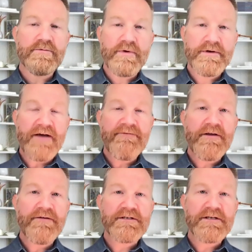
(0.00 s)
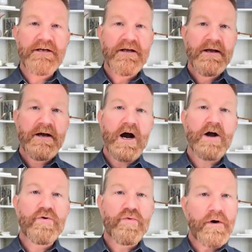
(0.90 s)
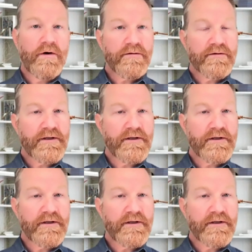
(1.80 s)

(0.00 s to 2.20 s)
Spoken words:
We definitely have seen a growth